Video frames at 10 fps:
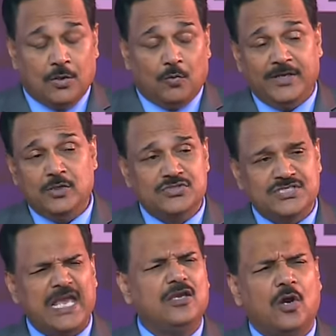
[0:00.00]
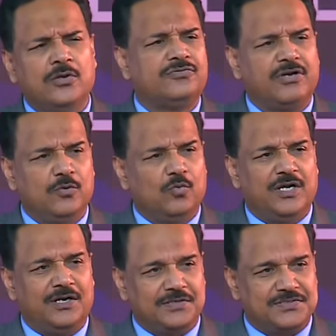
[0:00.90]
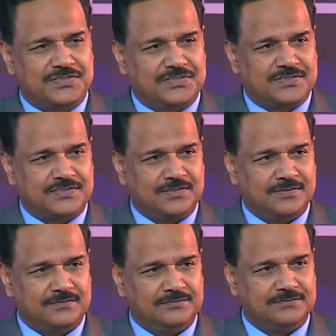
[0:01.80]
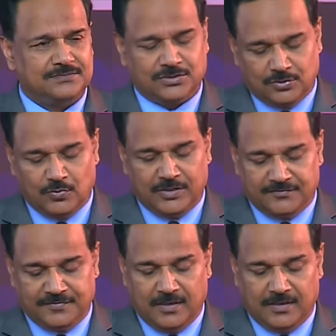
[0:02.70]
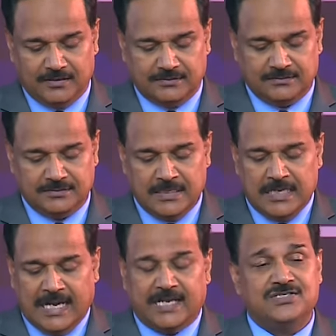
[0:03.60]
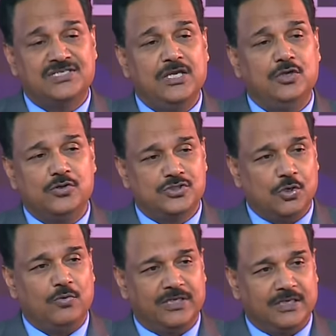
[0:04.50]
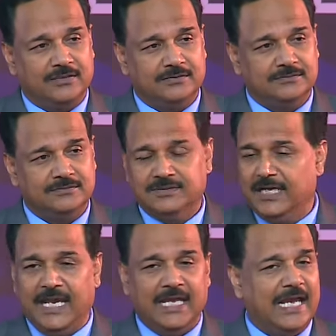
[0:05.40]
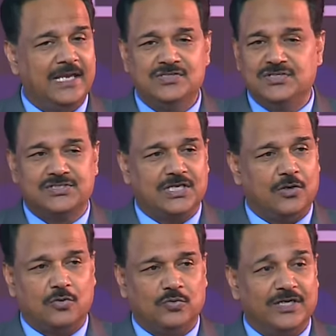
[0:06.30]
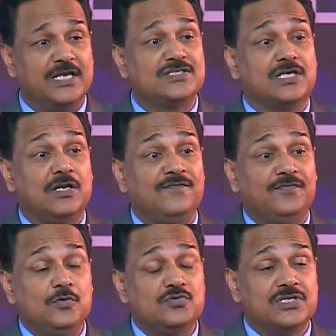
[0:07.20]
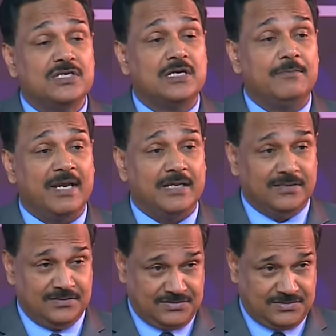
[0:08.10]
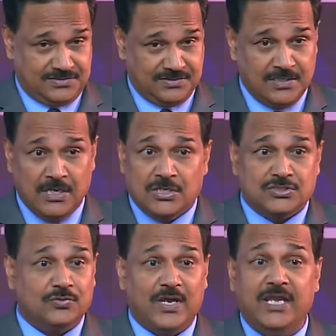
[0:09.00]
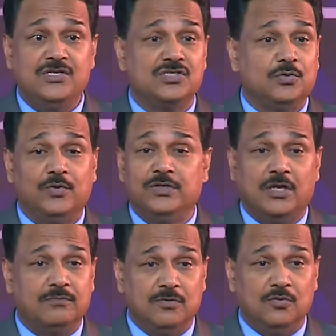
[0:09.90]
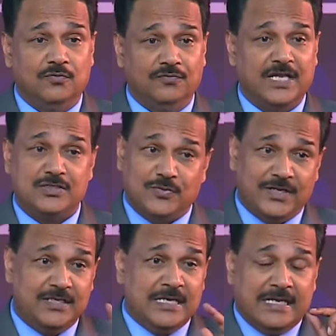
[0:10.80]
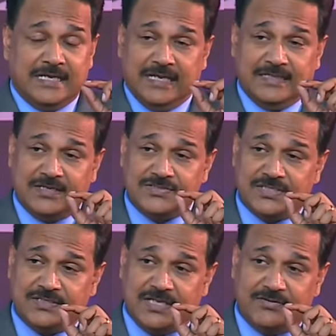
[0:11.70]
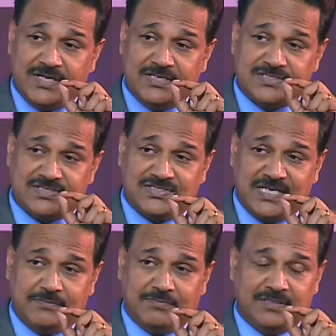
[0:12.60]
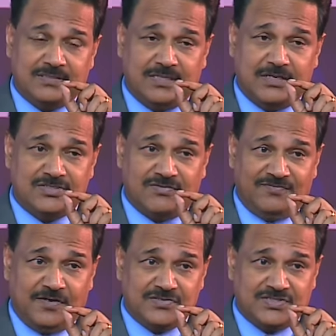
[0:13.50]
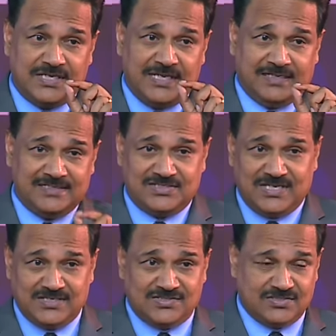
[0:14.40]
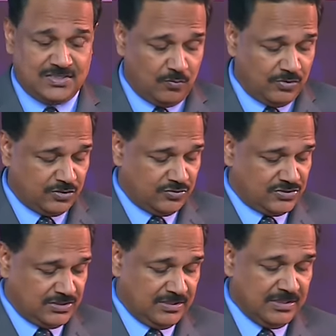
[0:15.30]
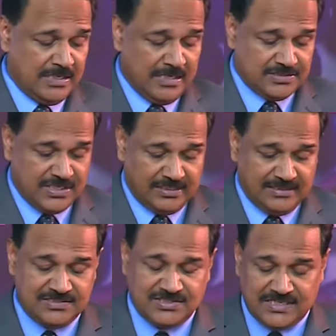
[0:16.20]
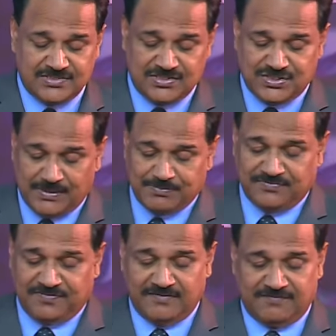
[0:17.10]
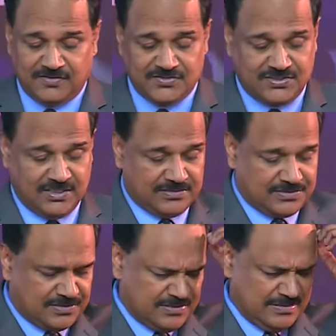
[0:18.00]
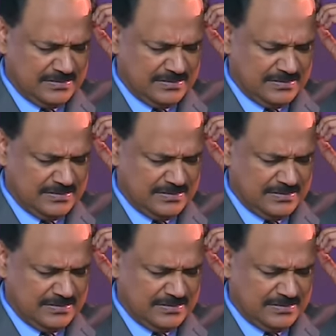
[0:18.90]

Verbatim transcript: When you say contrary words to the word of God and say you're joking, the angels cannot work. It's confusing commands. So angel will not move. That's why there is a there is a statement, there is a verse in Ecclesiastes I want you to see. Ecclesiastes chapter five verse six.